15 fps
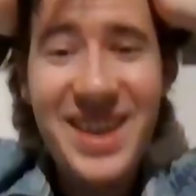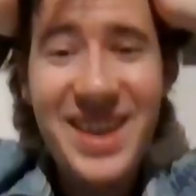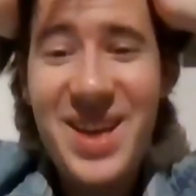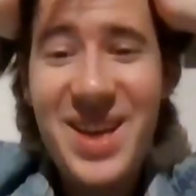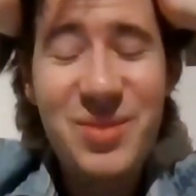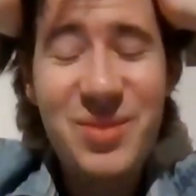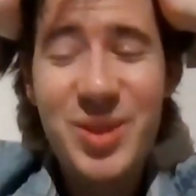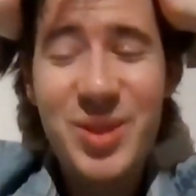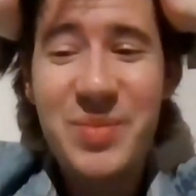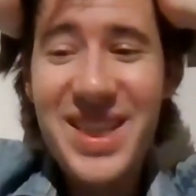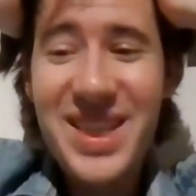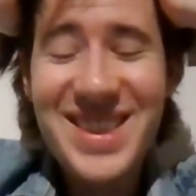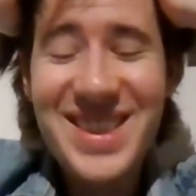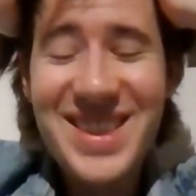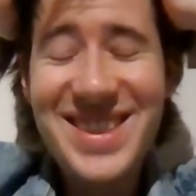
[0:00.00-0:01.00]
I thought it was
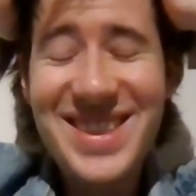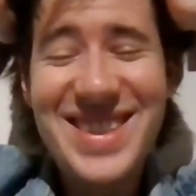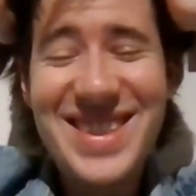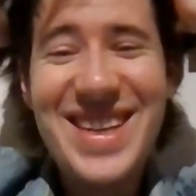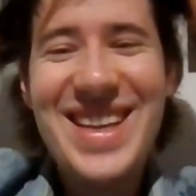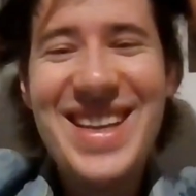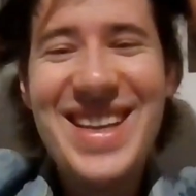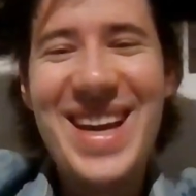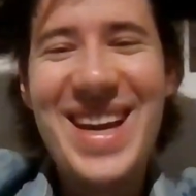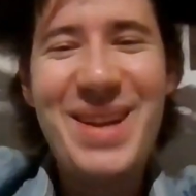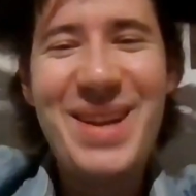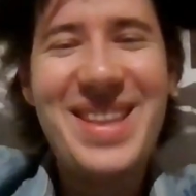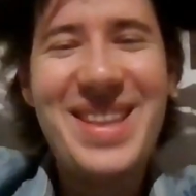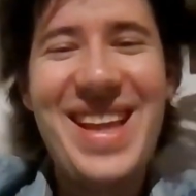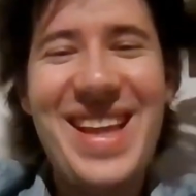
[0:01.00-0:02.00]
meaningless,
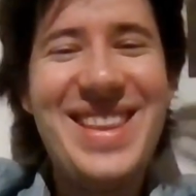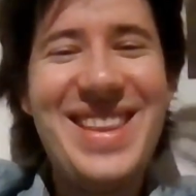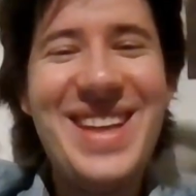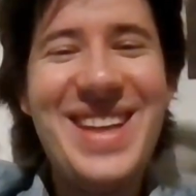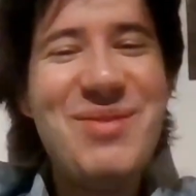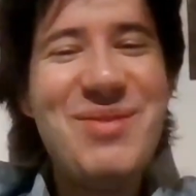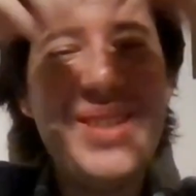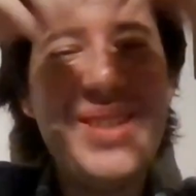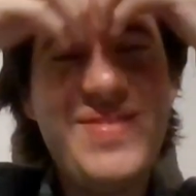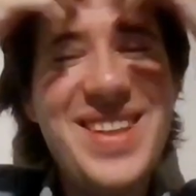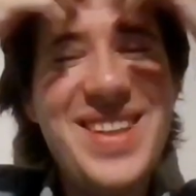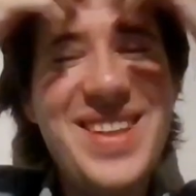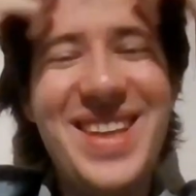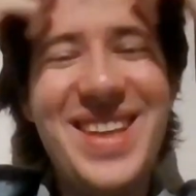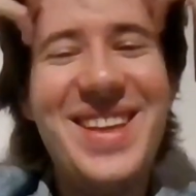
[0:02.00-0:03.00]
and that it wasn't
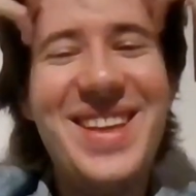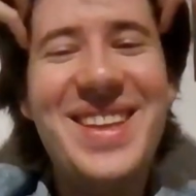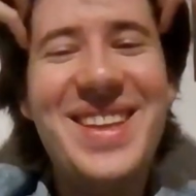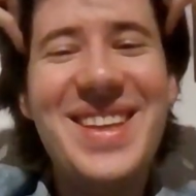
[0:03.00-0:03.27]
funny.